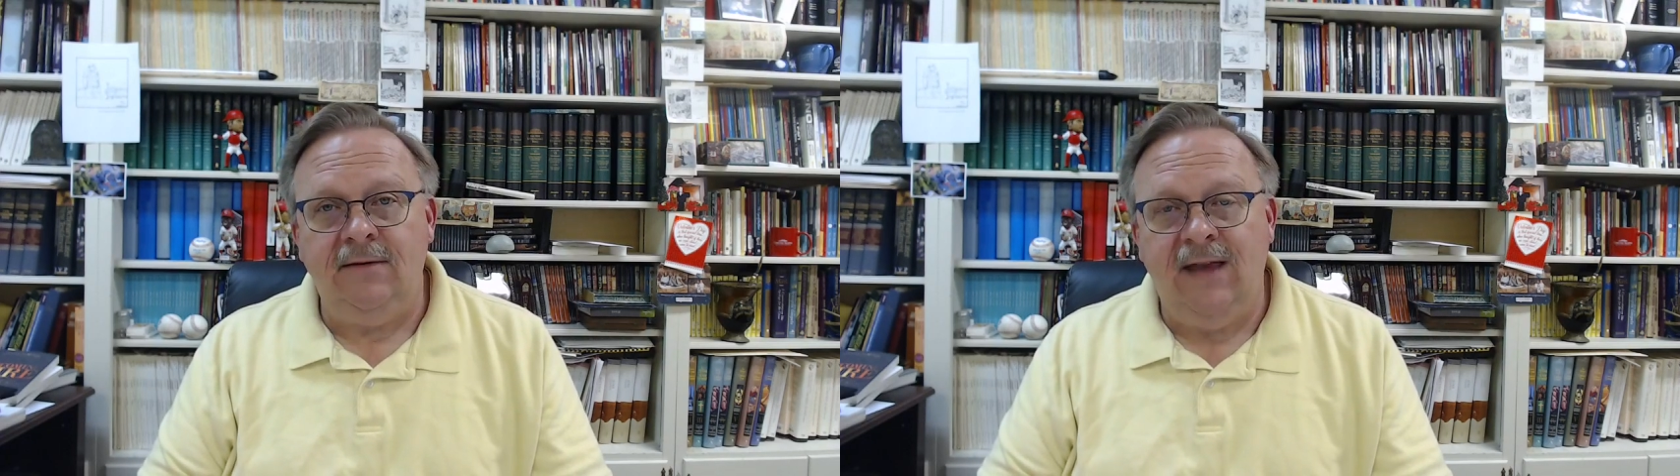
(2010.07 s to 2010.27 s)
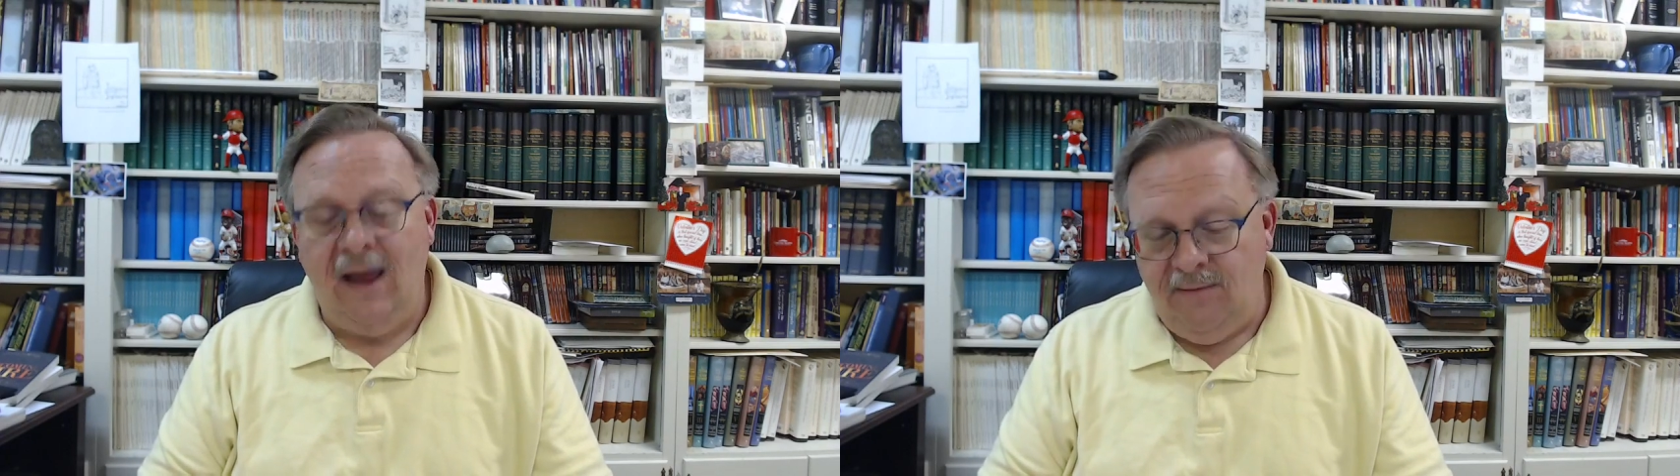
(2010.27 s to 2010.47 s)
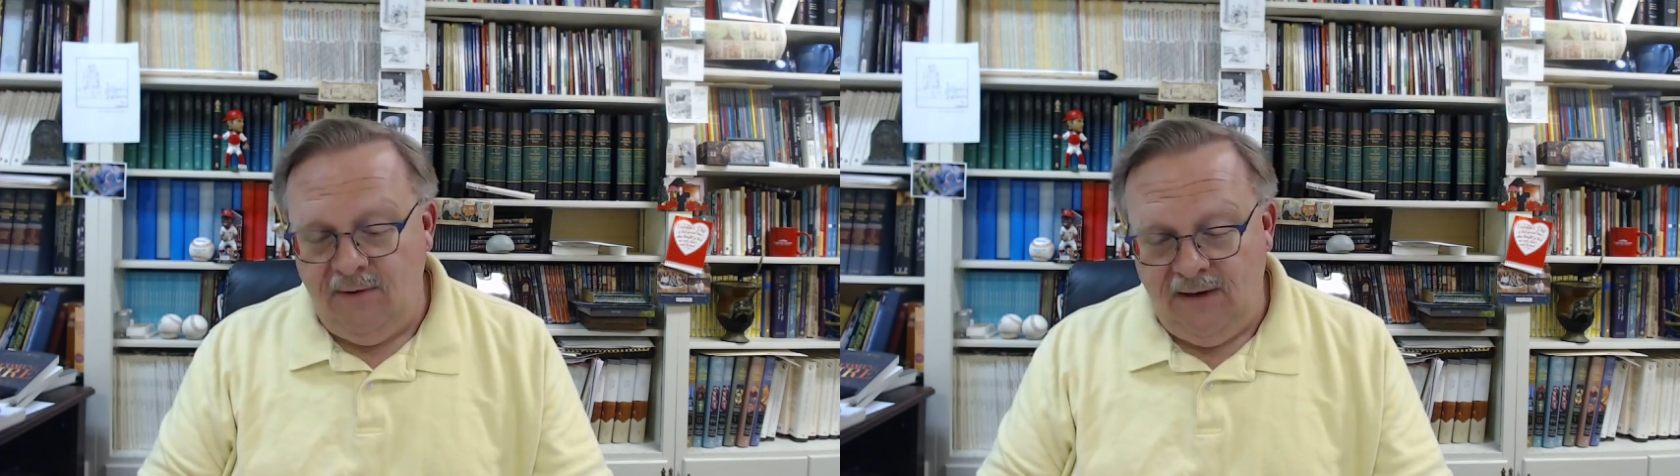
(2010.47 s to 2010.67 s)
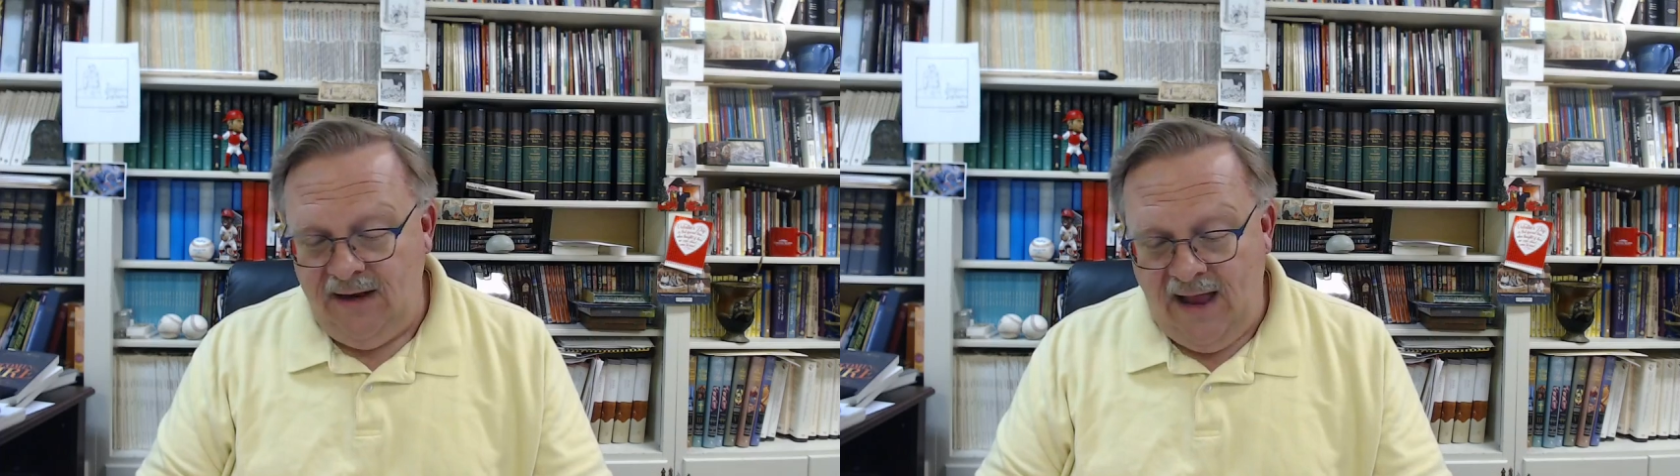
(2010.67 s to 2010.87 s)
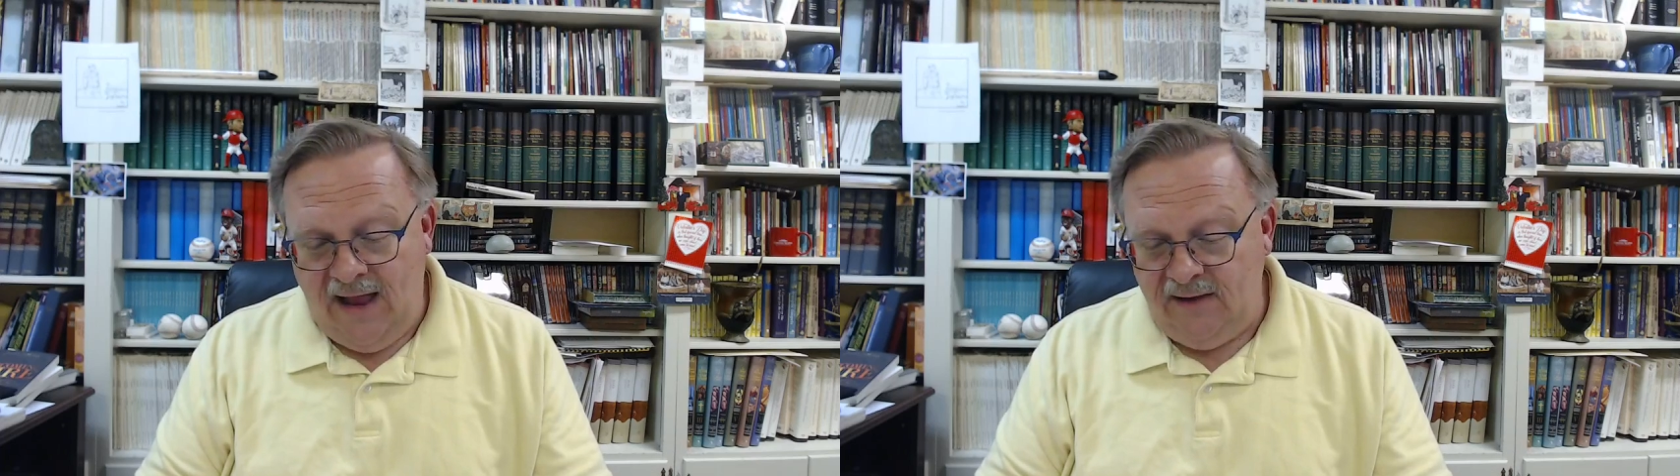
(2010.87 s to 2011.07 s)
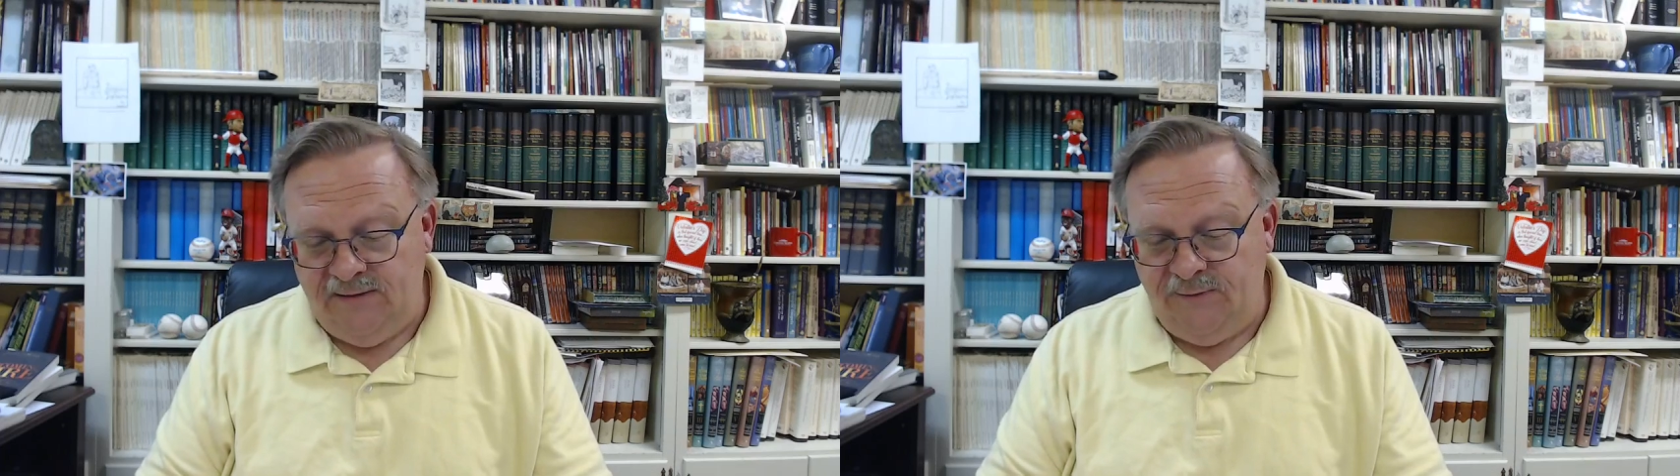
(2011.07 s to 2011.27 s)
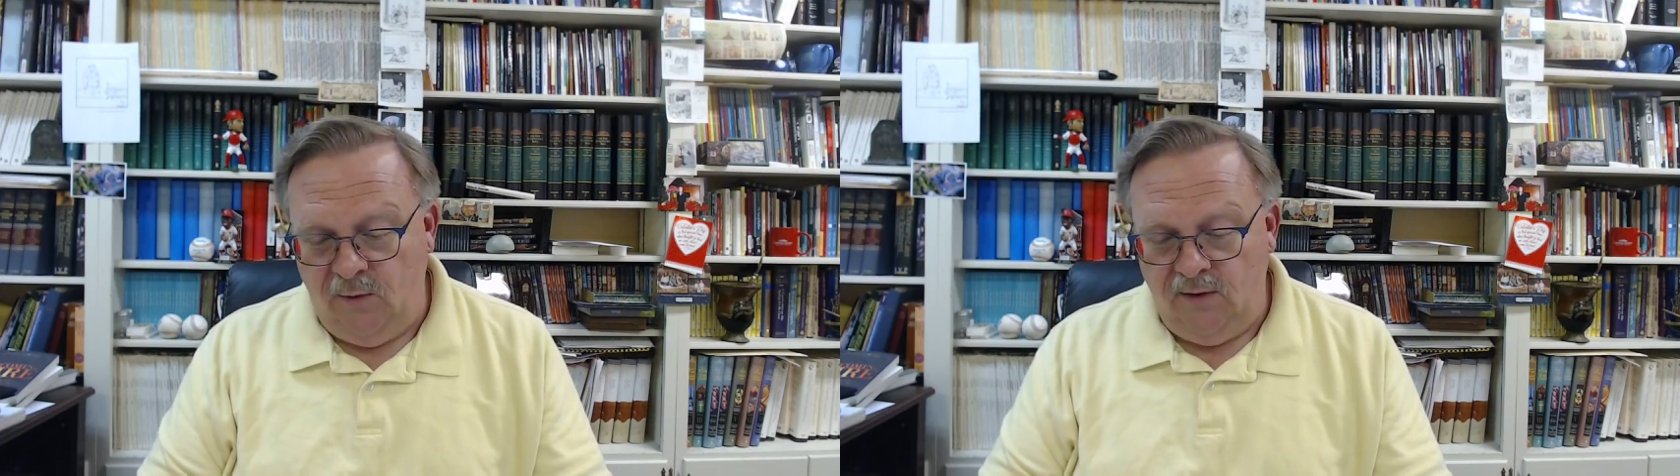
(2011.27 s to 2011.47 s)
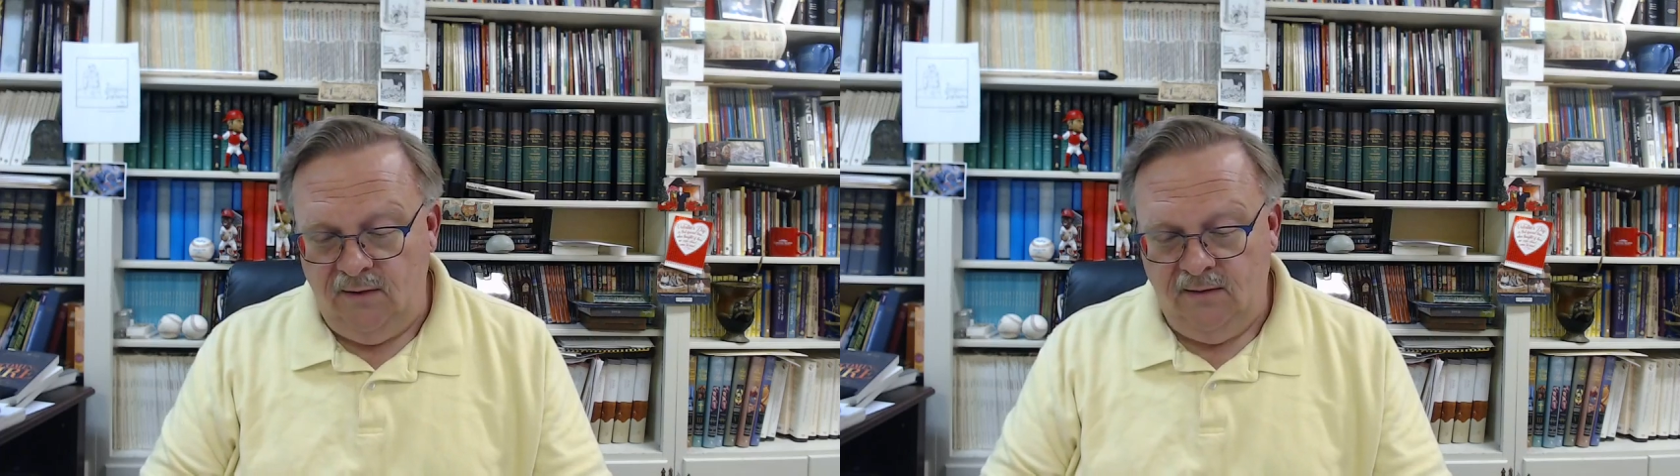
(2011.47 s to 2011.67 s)
Samuel, he'd asked
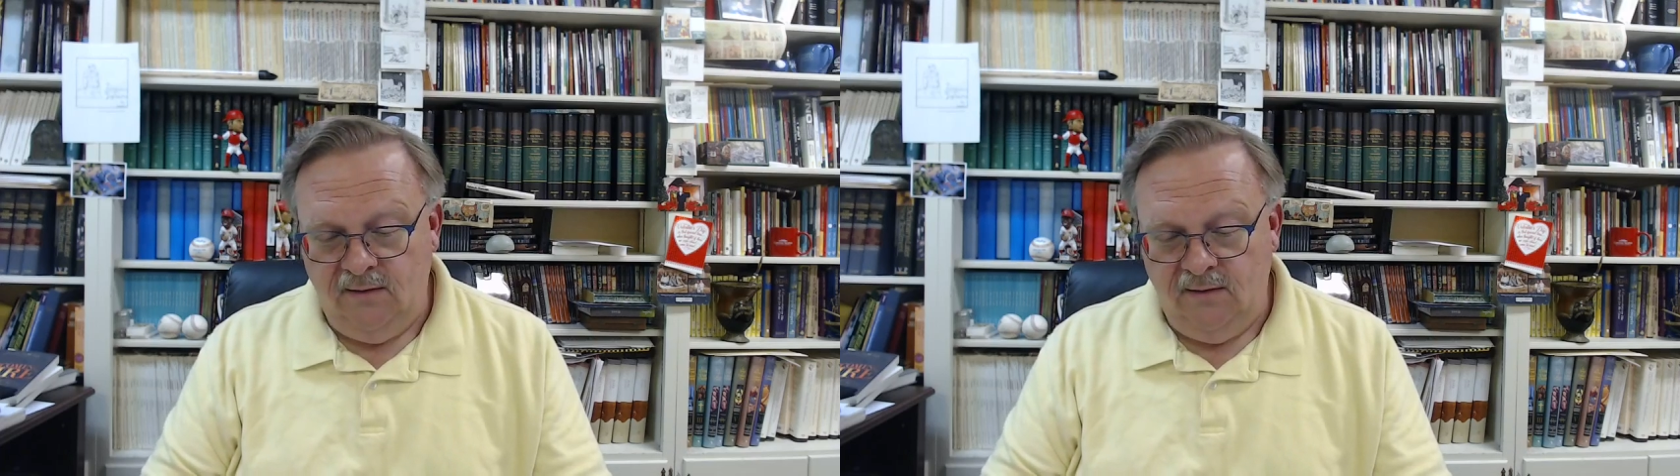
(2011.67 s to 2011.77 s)
for.